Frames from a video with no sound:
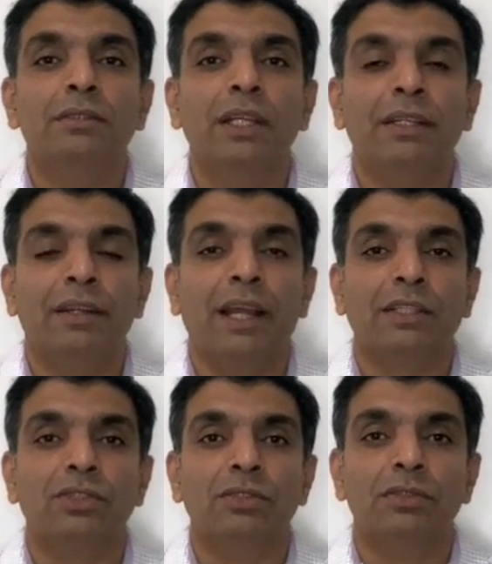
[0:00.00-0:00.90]

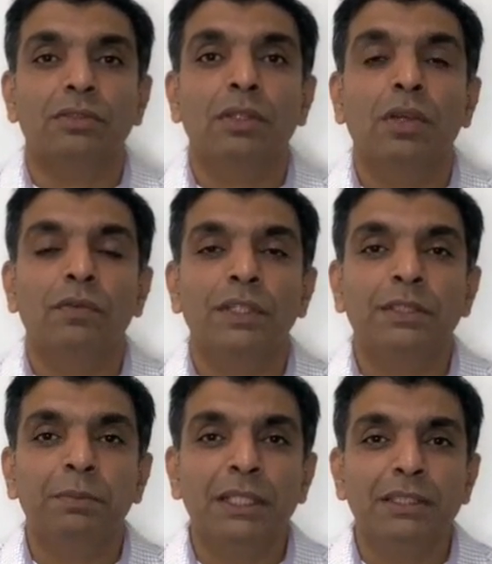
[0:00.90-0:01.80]
interactions,
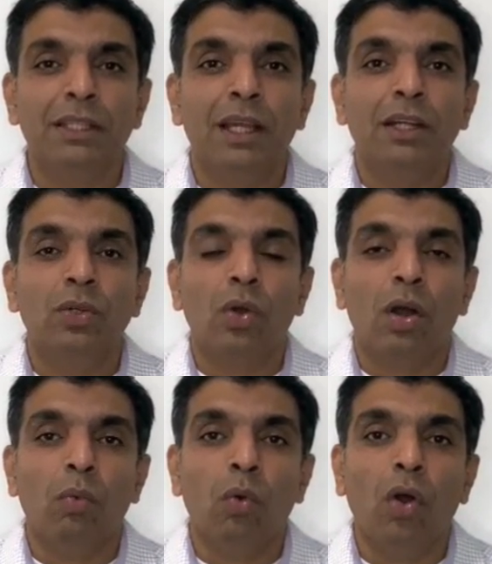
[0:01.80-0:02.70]
which means to
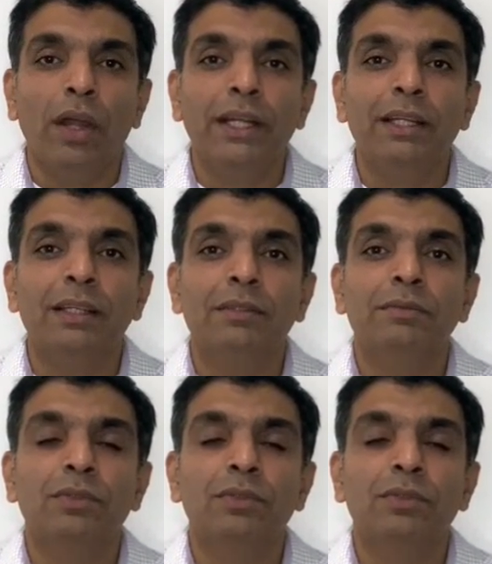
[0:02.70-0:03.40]
avoid